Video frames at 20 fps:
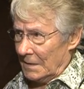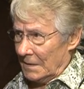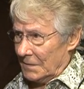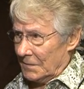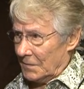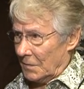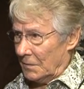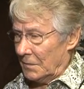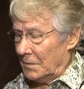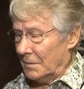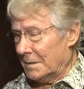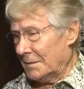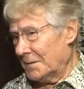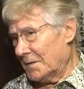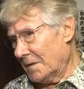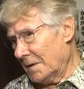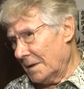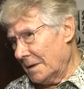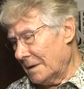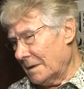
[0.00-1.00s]
So you can
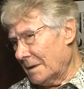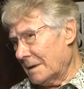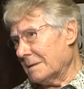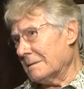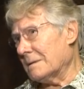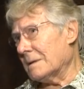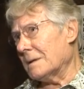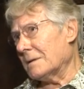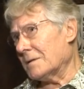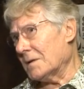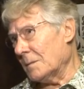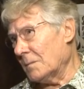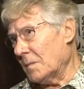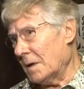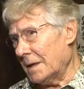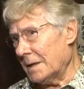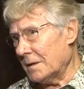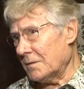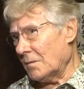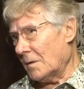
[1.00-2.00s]
see that
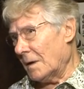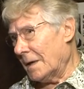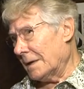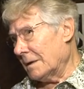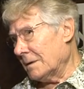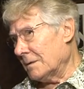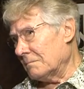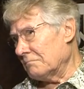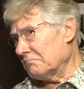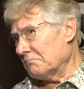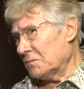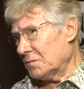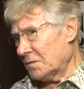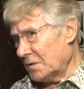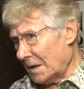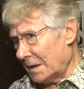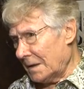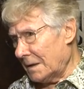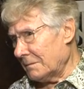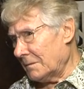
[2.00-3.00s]
somebody trying to
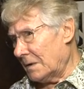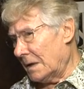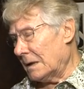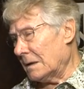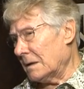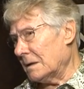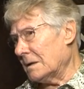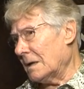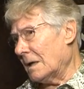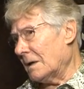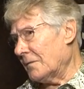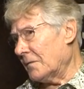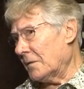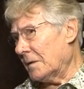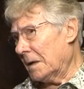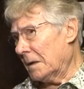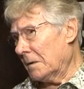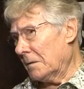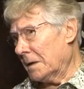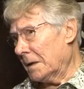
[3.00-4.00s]
shut it down a
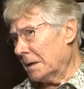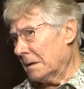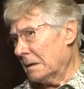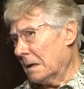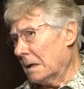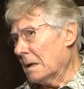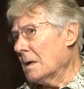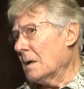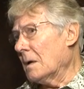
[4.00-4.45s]
dolphinarium,